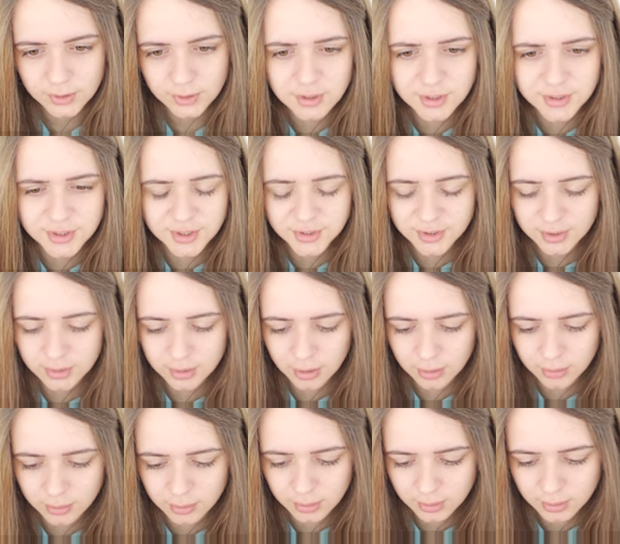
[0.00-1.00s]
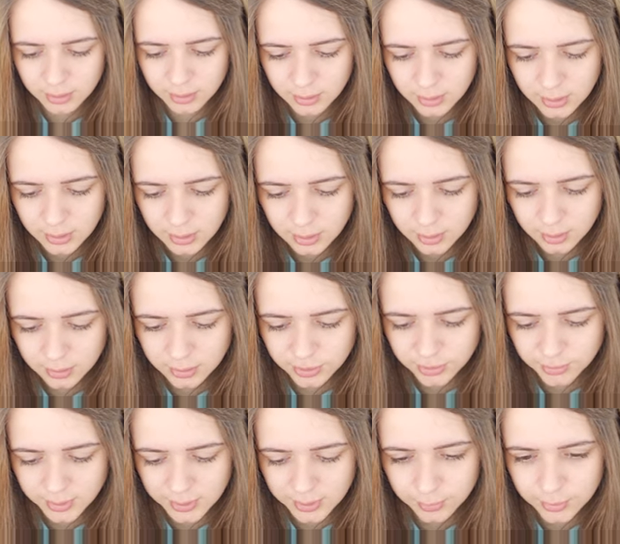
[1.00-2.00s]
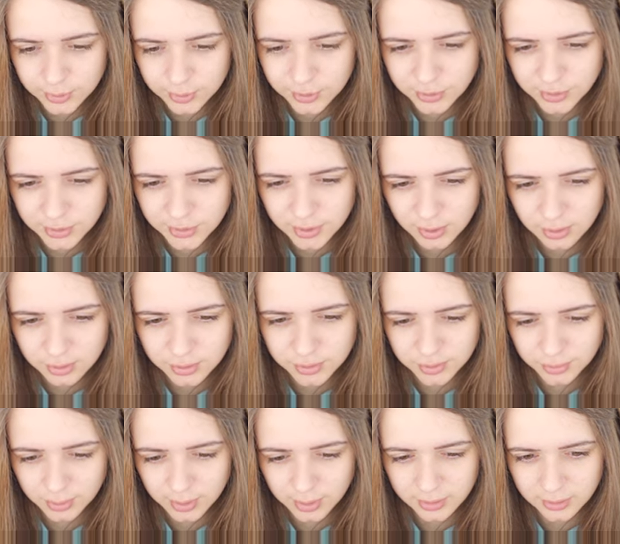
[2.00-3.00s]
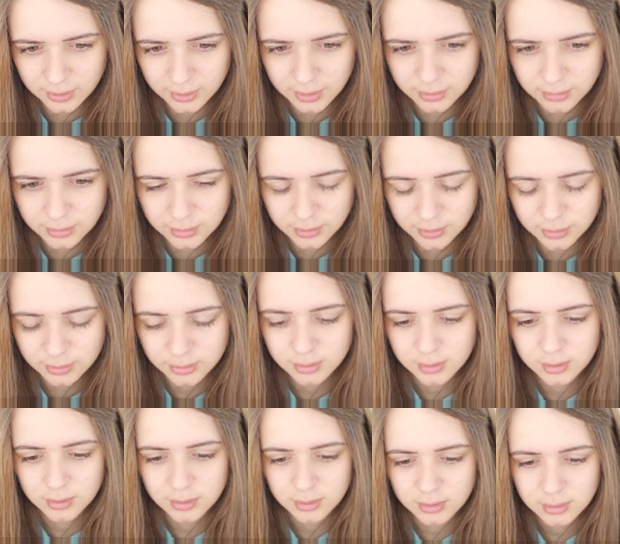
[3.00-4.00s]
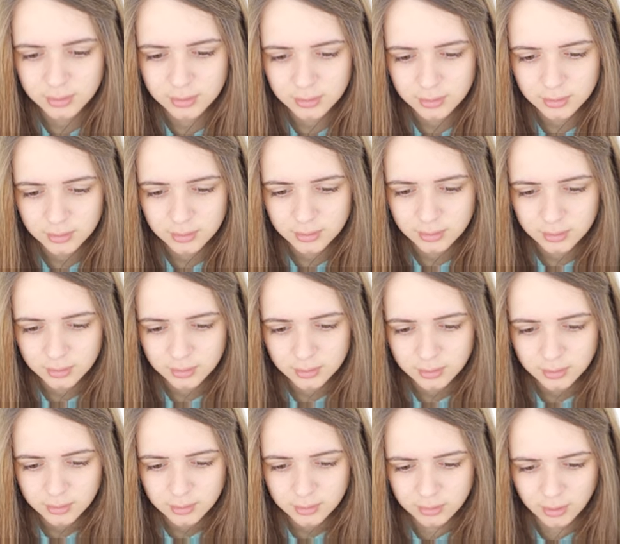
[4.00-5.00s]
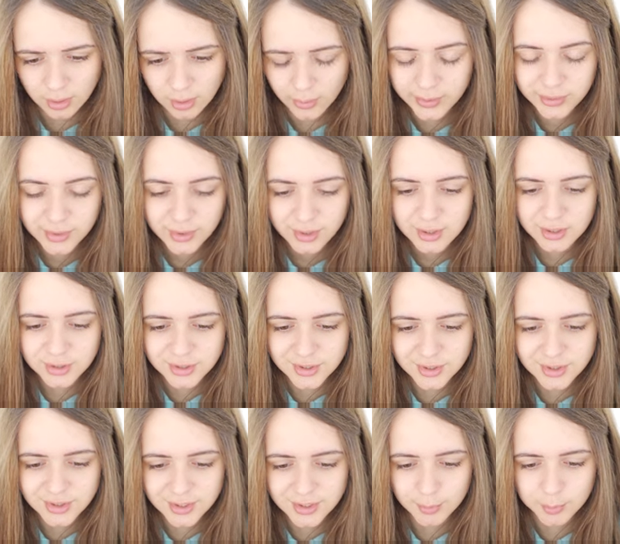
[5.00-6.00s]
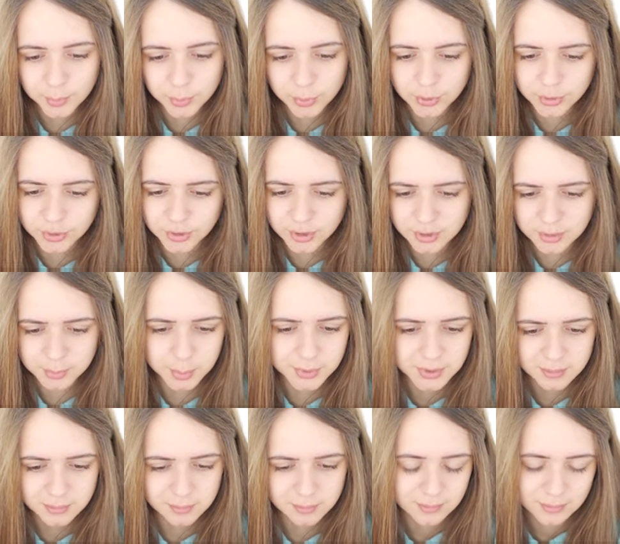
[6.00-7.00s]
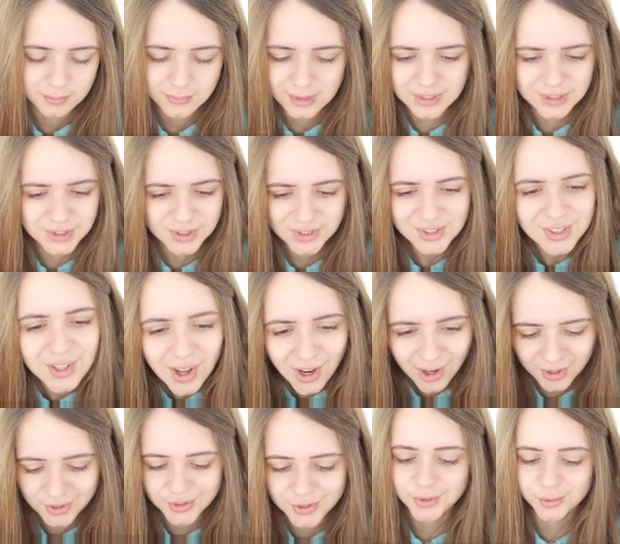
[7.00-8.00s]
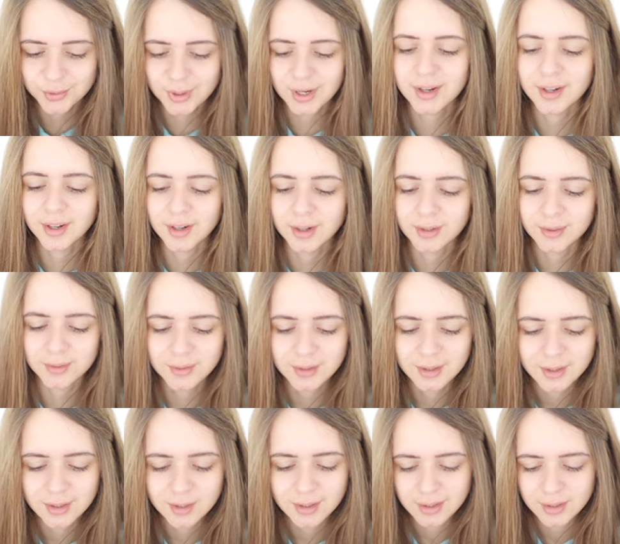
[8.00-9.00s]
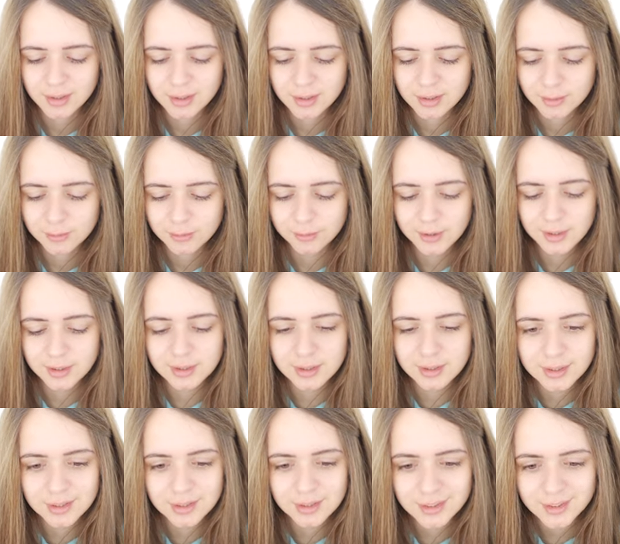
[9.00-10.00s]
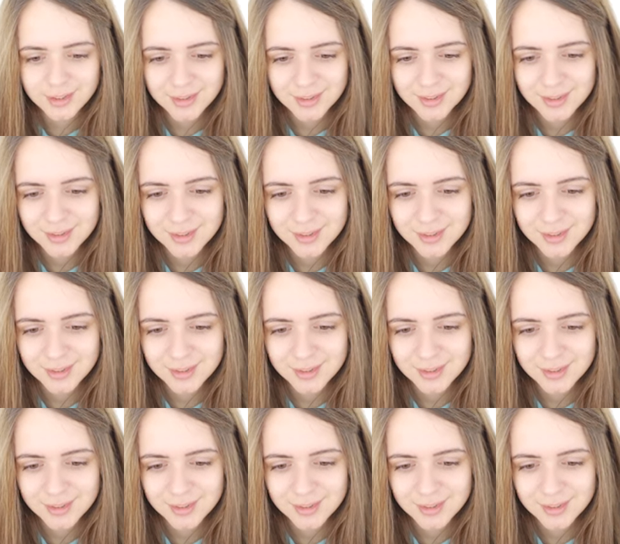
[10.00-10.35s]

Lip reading: This is another country which is hard to write in English. Now, I think it's the same in Portuguese, but it's still hard to write it. Finland.